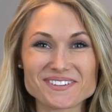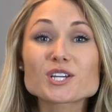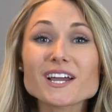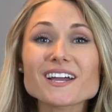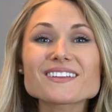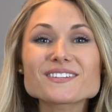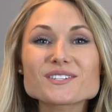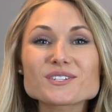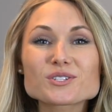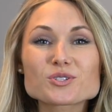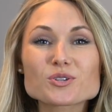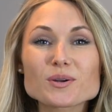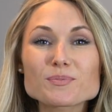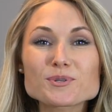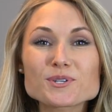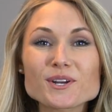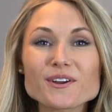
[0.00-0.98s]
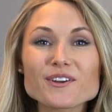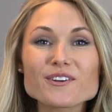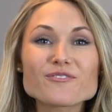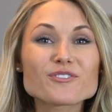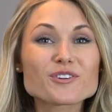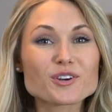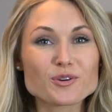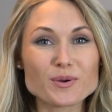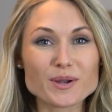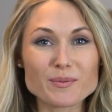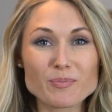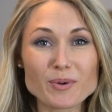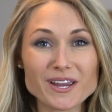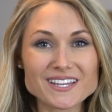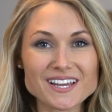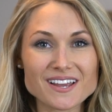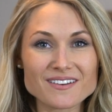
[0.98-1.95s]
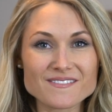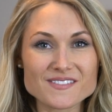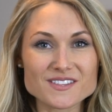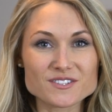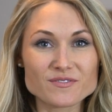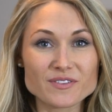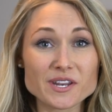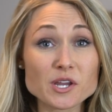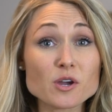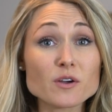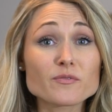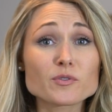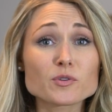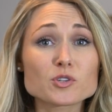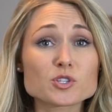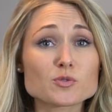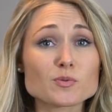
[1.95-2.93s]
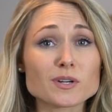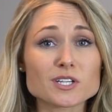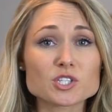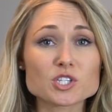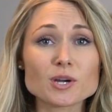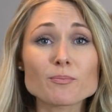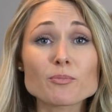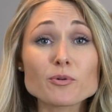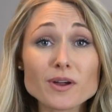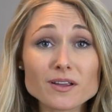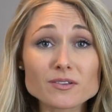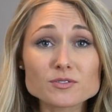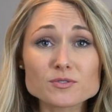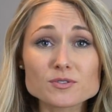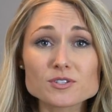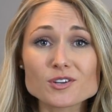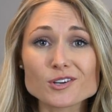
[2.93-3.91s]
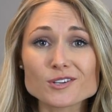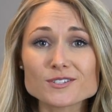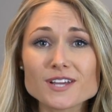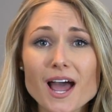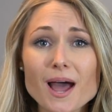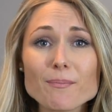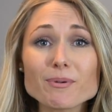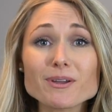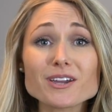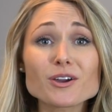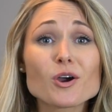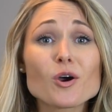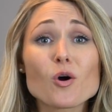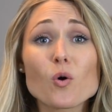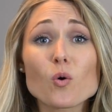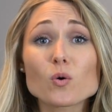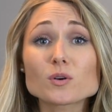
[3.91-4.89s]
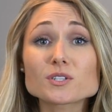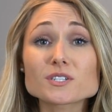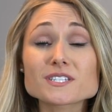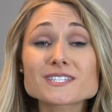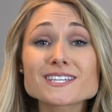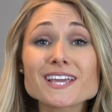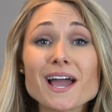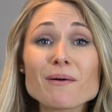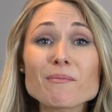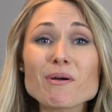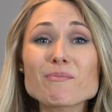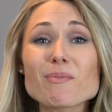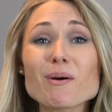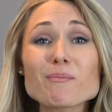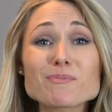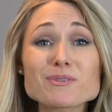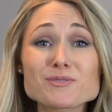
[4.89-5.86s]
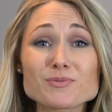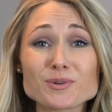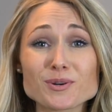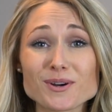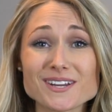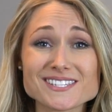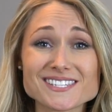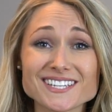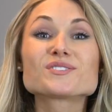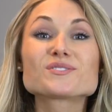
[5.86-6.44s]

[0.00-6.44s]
Check out the description area for a quick breakdown of this video if you just want to jump around to a certain topic or just see how my bump is progressing.